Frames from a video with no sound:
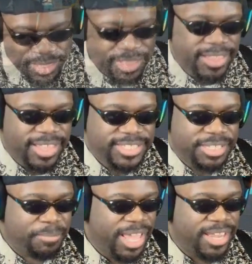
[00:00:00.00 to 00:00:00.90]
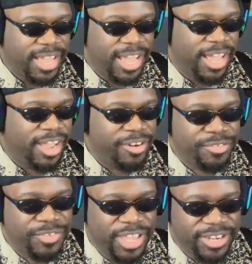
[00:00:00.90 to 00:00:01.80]
Listen, man, I
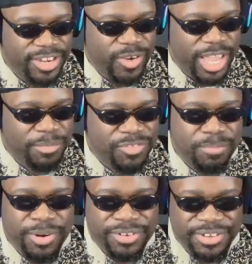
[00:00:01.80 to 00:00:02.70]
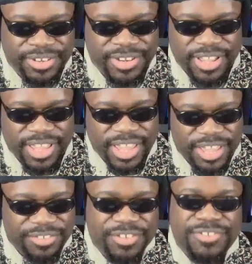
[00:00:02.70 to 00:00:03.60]
understand, Amos Burton
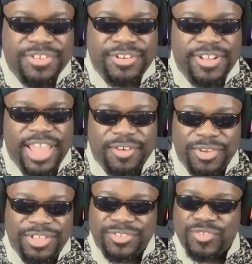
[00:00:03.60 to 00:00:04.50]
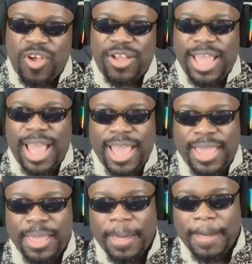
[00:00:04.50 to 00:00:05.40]
is considered like a really strong
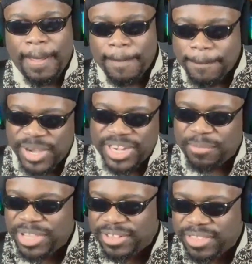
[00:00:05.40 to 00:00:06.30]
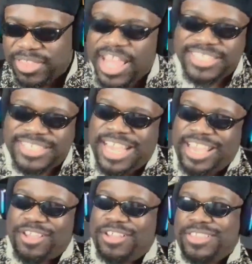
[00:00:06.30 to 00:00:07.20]
guy. But I mean, let's take